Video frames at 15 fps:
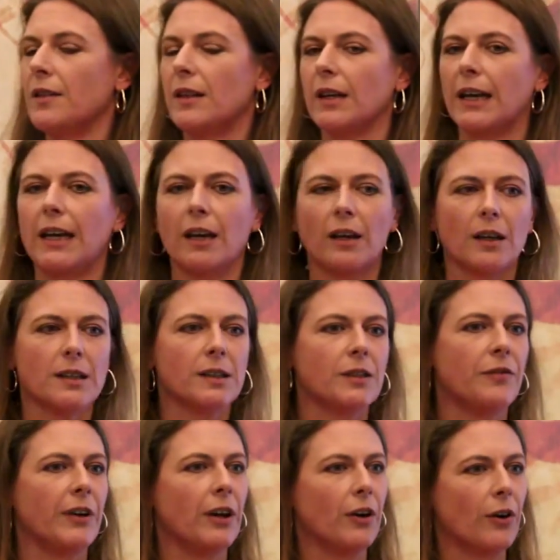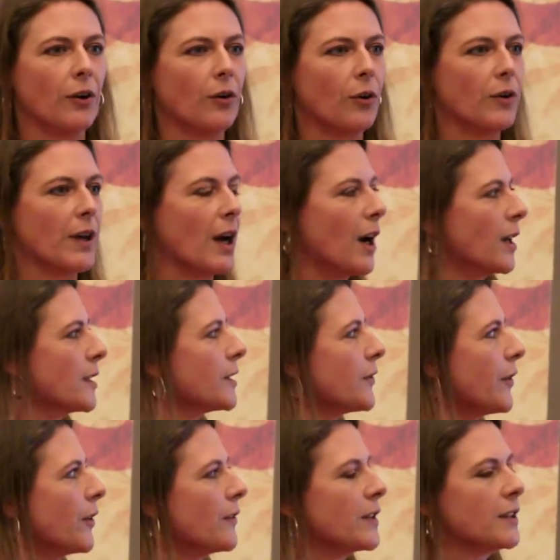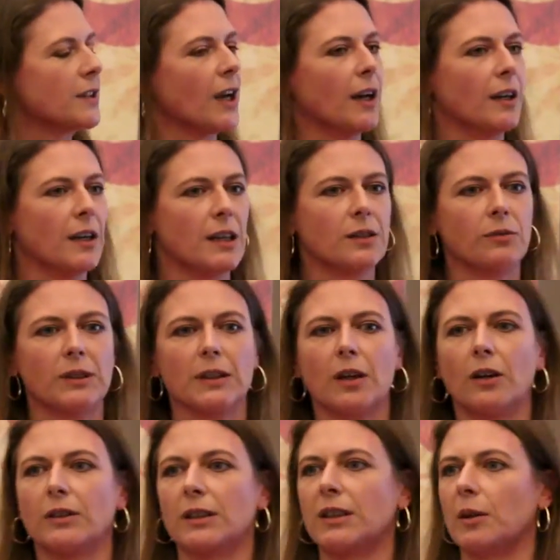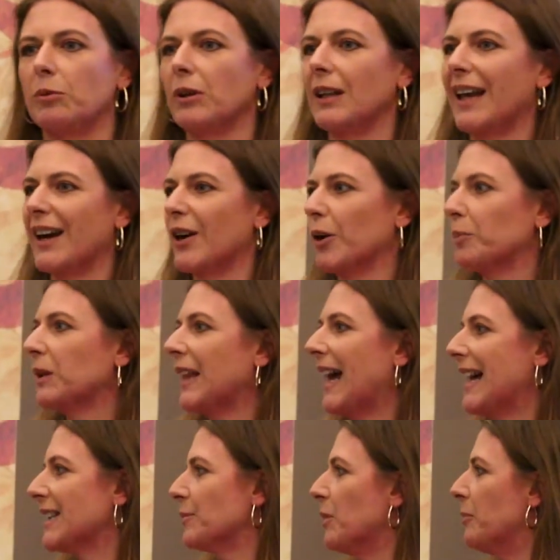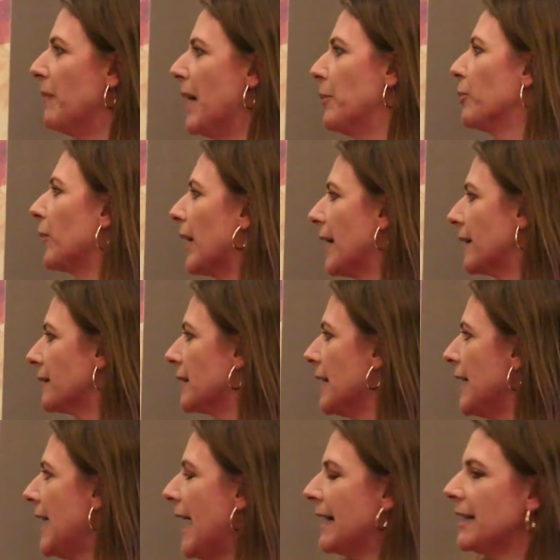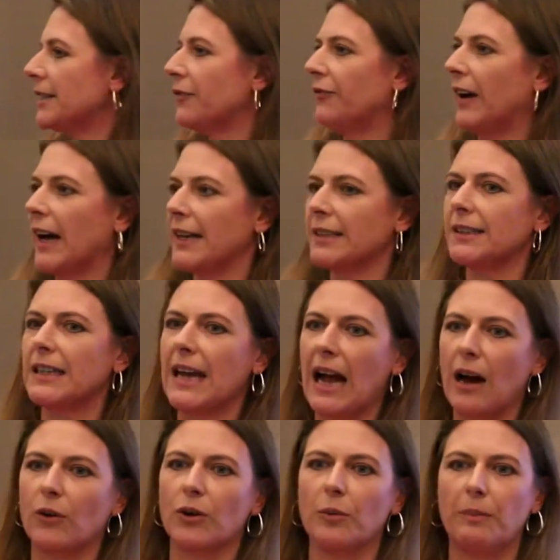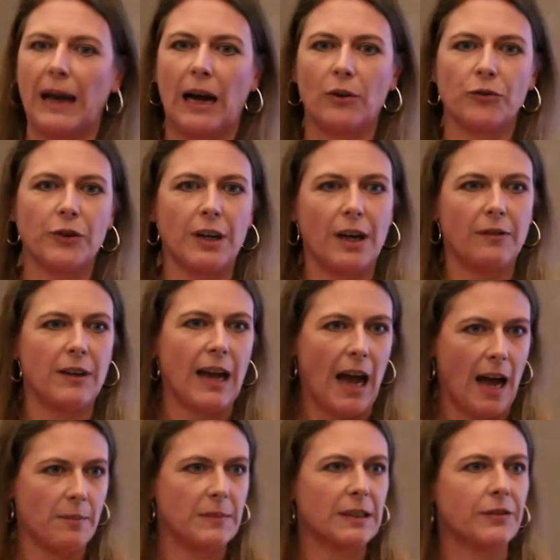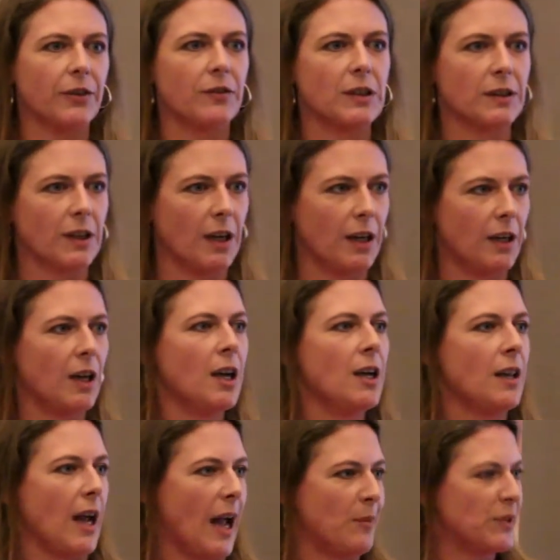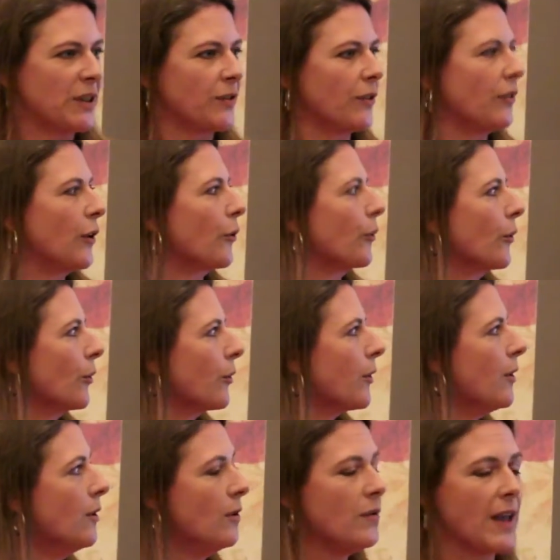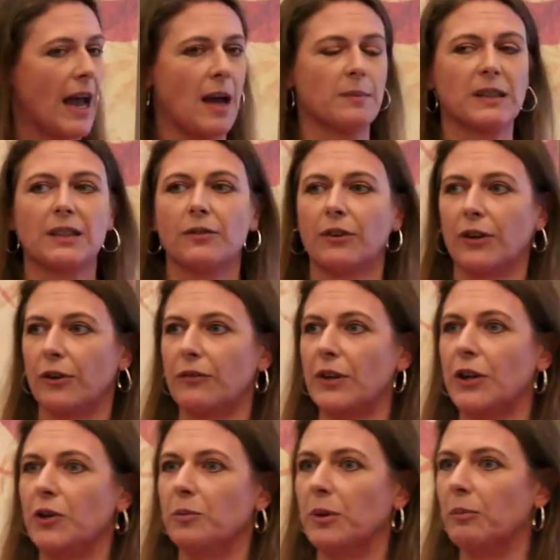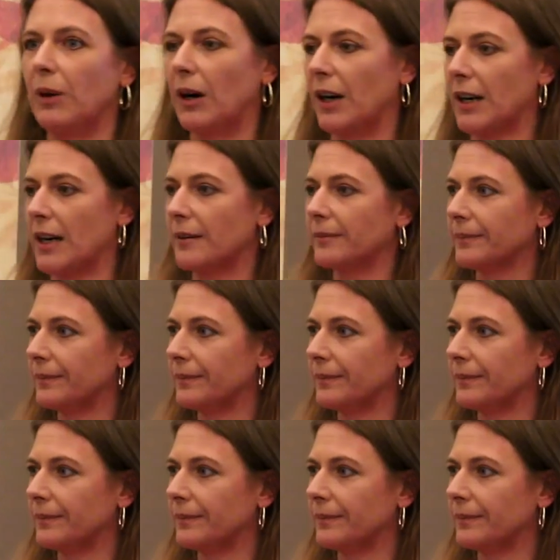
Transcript: the heliosphere or the ionosphere of the sun is what's called a double layer plasma membrane. And it defines the outer boundary of the atmosphere of the sun, the atmosphere of the earth, the atmosphere of the human body,